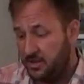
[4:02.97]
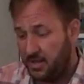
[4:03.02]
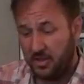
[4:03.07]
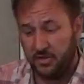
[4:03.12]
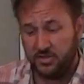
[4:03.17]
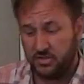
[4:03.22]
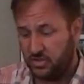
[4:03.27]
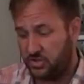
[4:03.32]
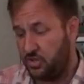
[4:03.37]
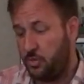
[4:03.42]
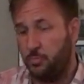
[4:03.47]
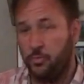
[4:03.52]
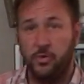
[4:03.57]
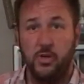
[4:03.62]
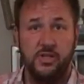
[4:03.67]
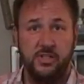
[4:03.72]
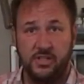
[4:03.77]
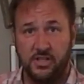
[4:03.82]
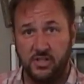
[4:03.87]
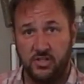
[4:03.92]
Now this is
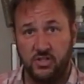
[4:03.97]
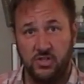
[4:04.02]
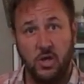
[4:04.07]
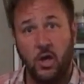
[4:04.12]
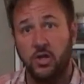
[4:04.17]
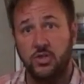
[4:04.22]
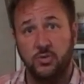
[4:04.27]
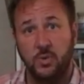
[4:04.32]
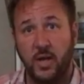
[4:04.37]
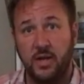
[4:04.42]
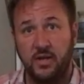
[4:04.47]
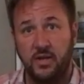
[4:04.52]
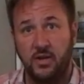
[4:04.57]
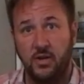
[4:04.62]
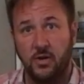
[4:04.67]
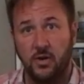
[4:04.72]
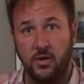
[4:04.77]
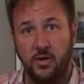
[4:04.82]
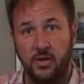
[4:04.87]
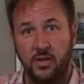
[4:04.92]
super easy because the dog's right
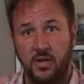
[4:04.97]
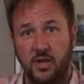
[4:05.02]
here.